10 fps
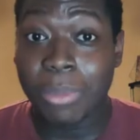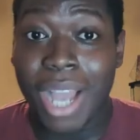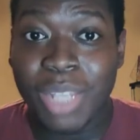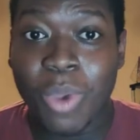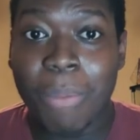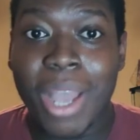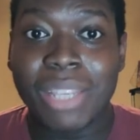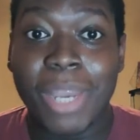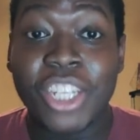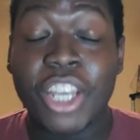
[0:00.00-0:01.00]
Guys, welcome back
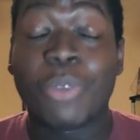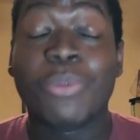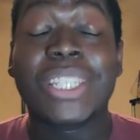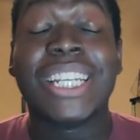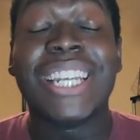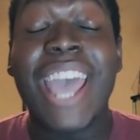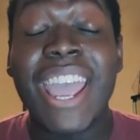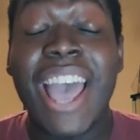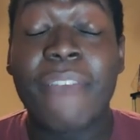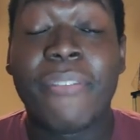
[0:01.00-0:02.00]
to my channel.
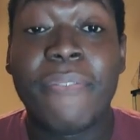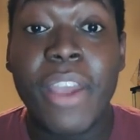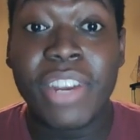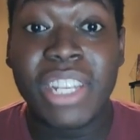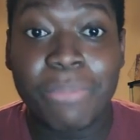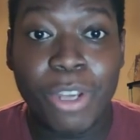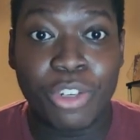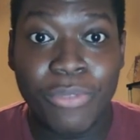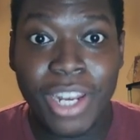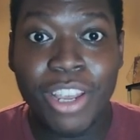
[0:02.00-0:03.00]
Today I have a very
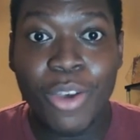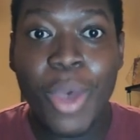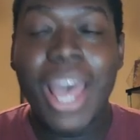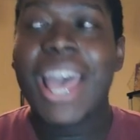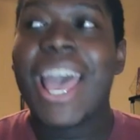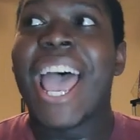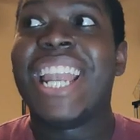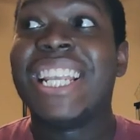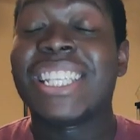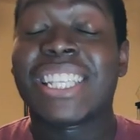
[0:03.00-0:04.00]
special video,
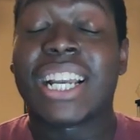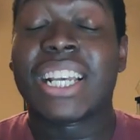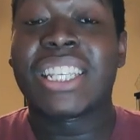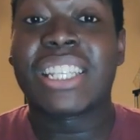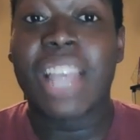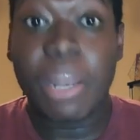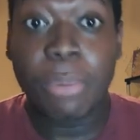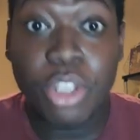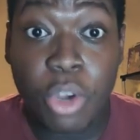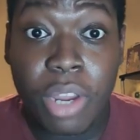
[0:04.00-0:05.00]
and this is like a
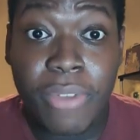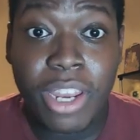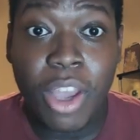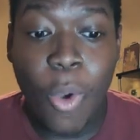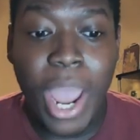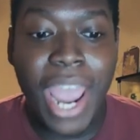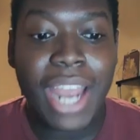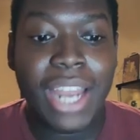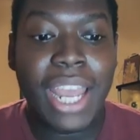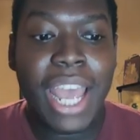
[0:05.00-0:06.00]
celebratory video,
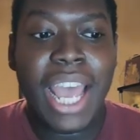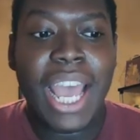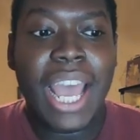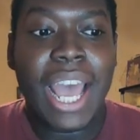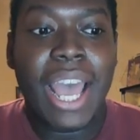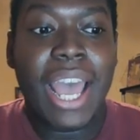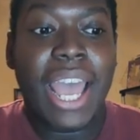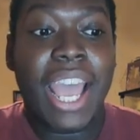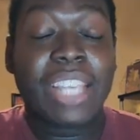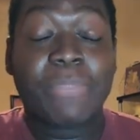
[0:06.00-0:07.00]
and
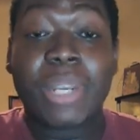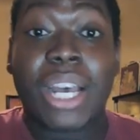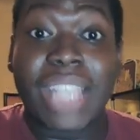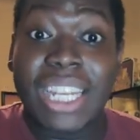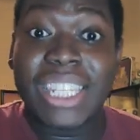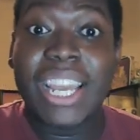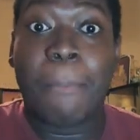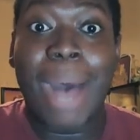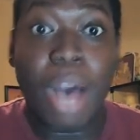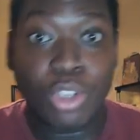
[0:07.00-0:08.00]
it's because I just hit a
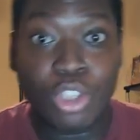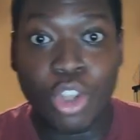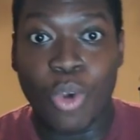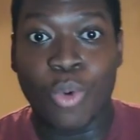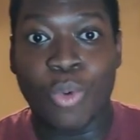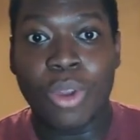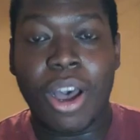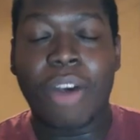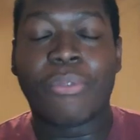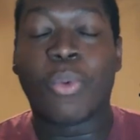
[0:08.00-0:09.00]
milestone
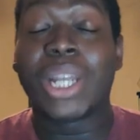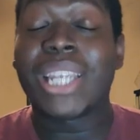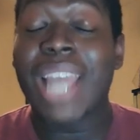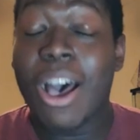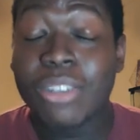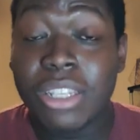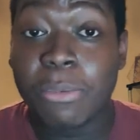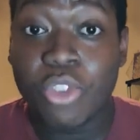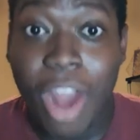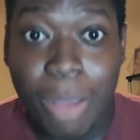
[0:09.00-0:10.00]
of 1,000
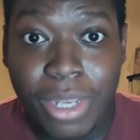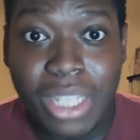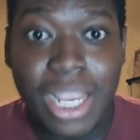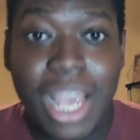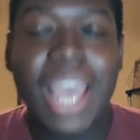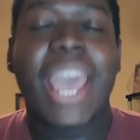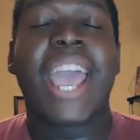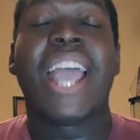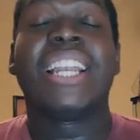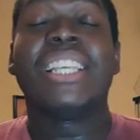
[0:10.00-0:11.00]
subscribers,
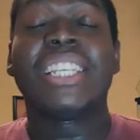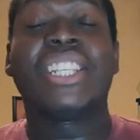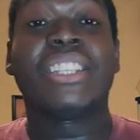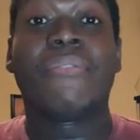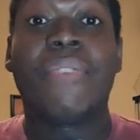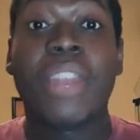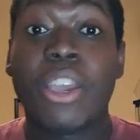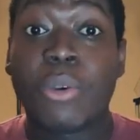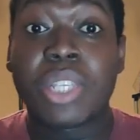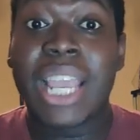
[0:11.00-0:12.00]
and this is just a
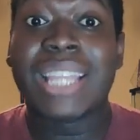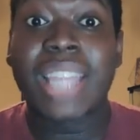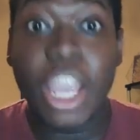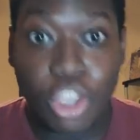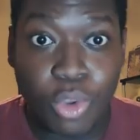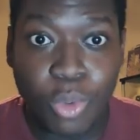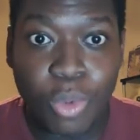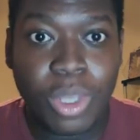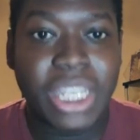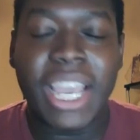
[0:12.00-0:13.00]
video saying thank you
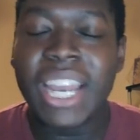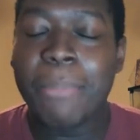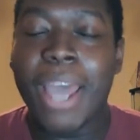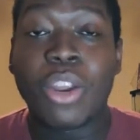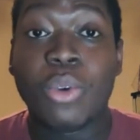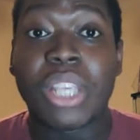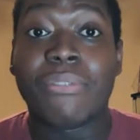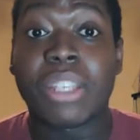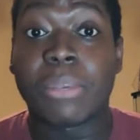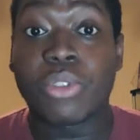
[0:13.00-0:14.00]
to anybody who's
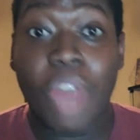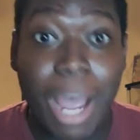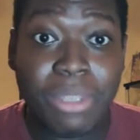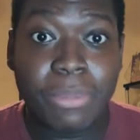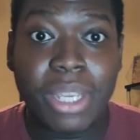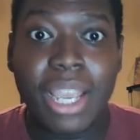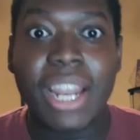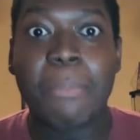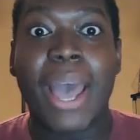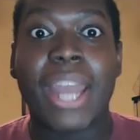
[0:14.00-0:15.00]
ever subscribed to me,
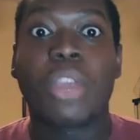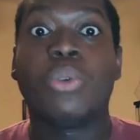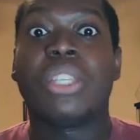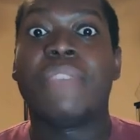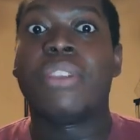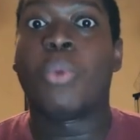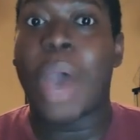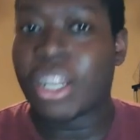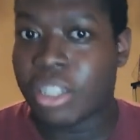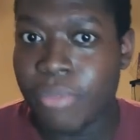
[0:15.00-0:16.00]
anybody who's even
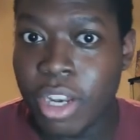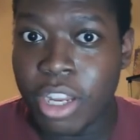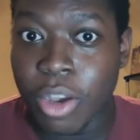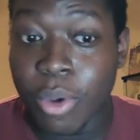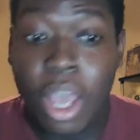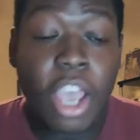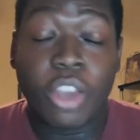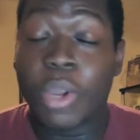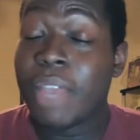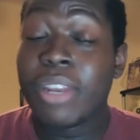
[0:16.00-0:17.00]
watched the video.
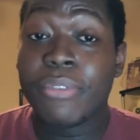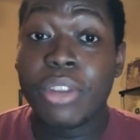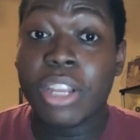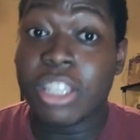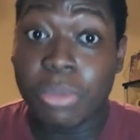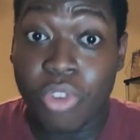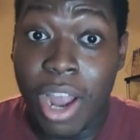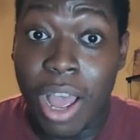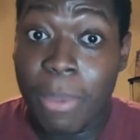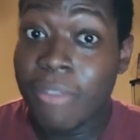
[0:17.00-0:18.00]
You know, even if you didn't
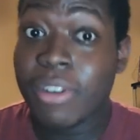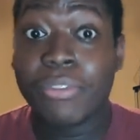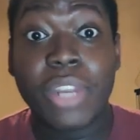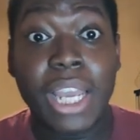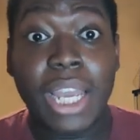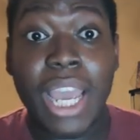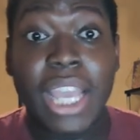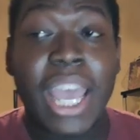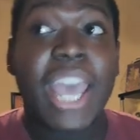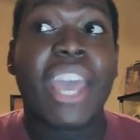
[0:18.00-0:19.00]
subscribe, even if you didn't like,
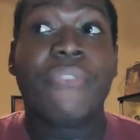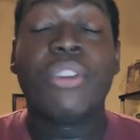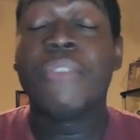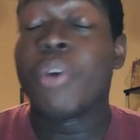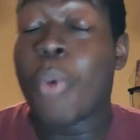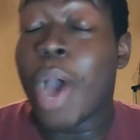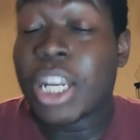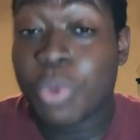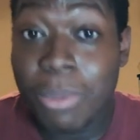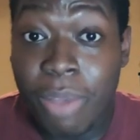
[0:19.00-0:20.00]
if you even
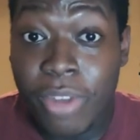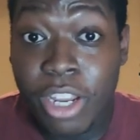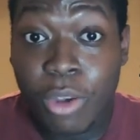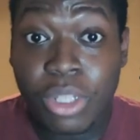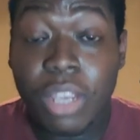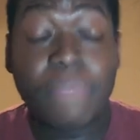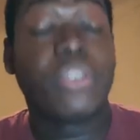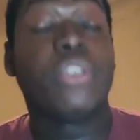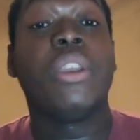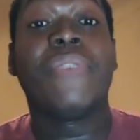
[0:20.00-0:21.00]
watched one of my videos, if
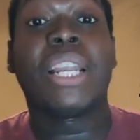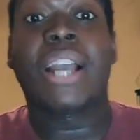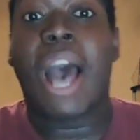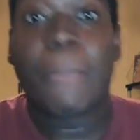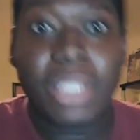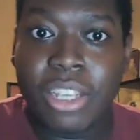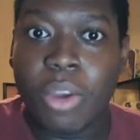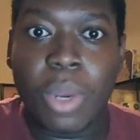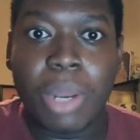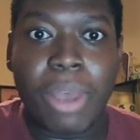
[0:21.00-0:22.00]
you even commented
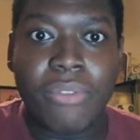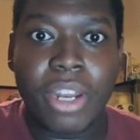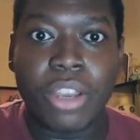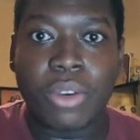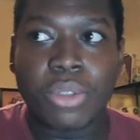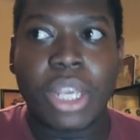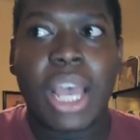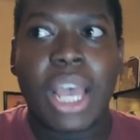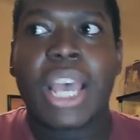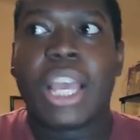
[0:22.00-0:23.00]
on one of my videos,
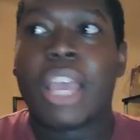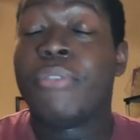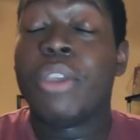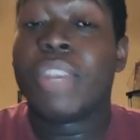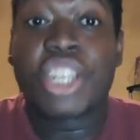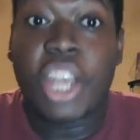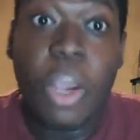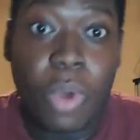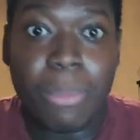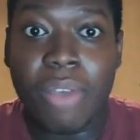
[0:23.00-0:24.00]
if you even
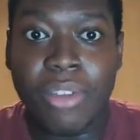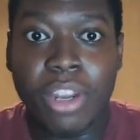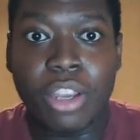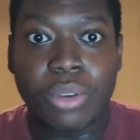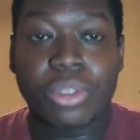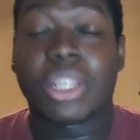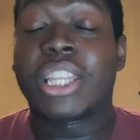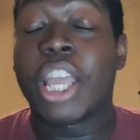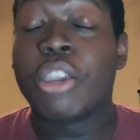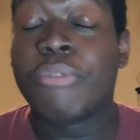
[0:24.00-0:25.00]
shared one of my videos,
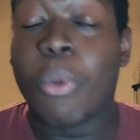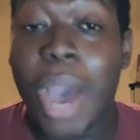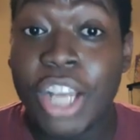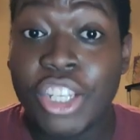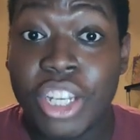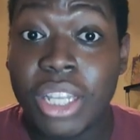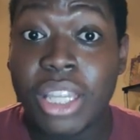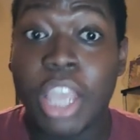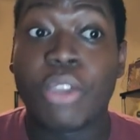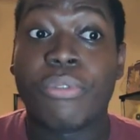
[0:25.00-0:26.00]
thank you for watching,
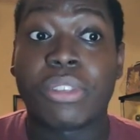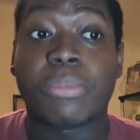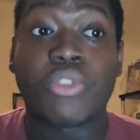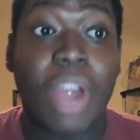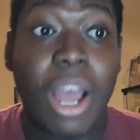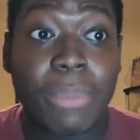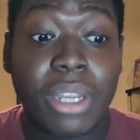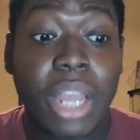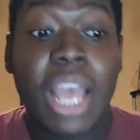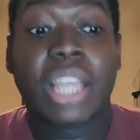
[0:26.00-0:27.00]
thank you for
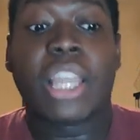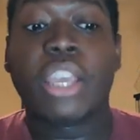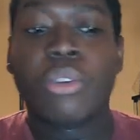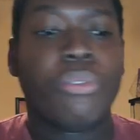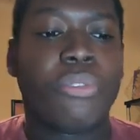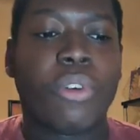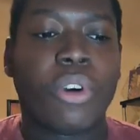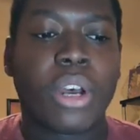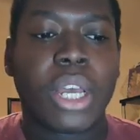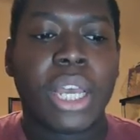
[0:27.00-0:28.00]
subscribing, thank you
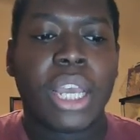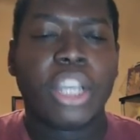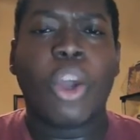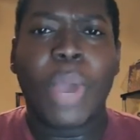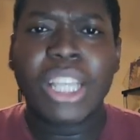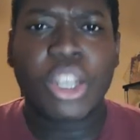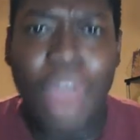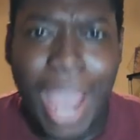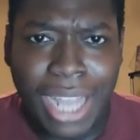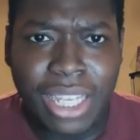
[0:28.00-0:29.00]
for, you know,
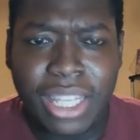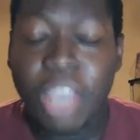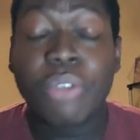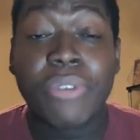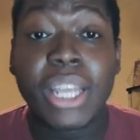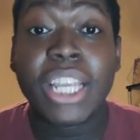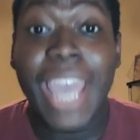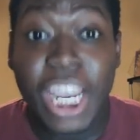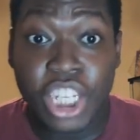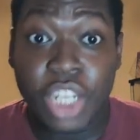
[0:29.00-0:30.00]
interacting, thank you for
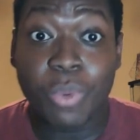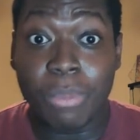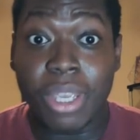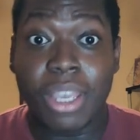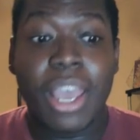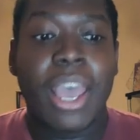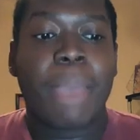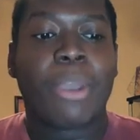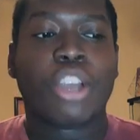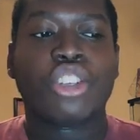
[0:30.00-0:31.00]
engaging with me,
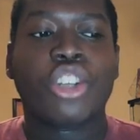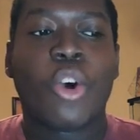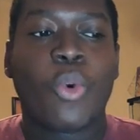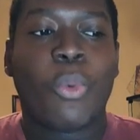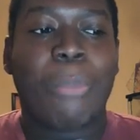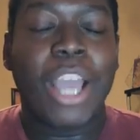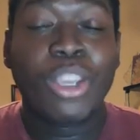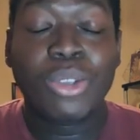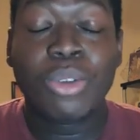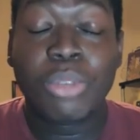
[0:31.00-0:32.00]
because, you know, my
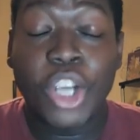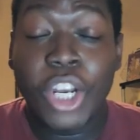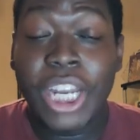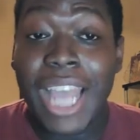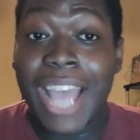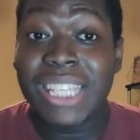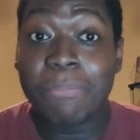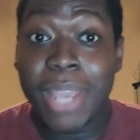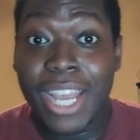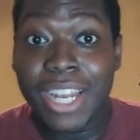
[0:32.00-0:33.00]
YouTube journey has
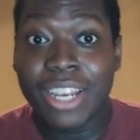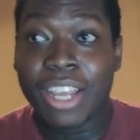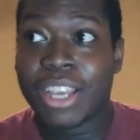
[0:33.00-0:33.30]
been,